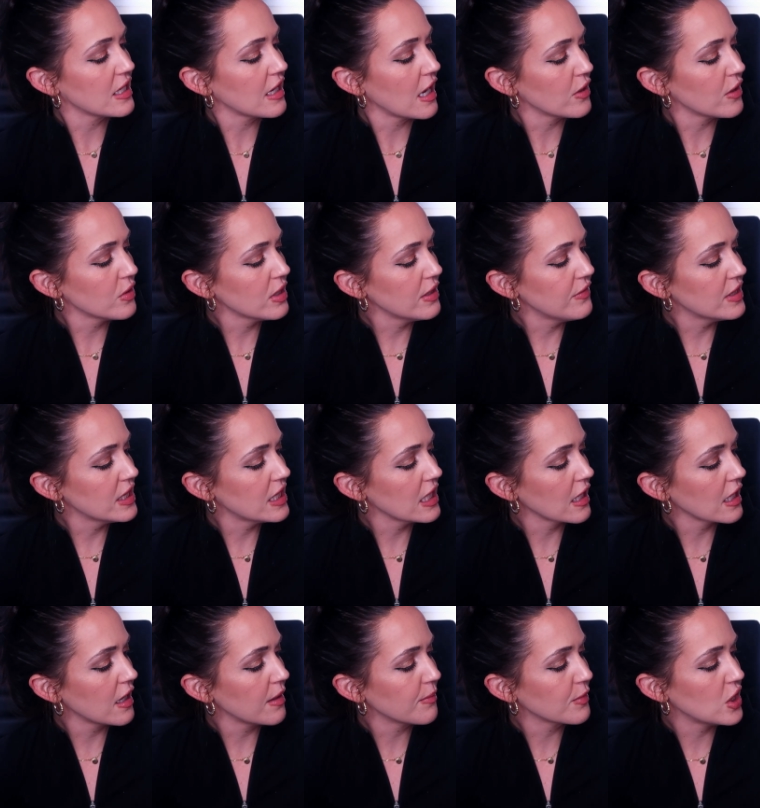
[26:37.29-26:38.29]
and I don't even
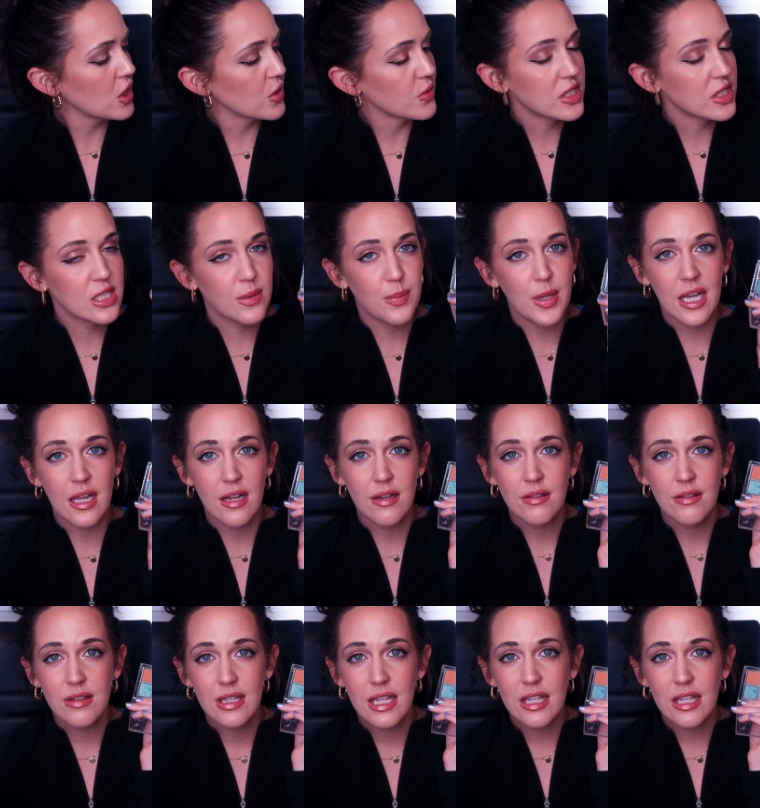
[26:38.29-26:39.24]
think I'm close to pan.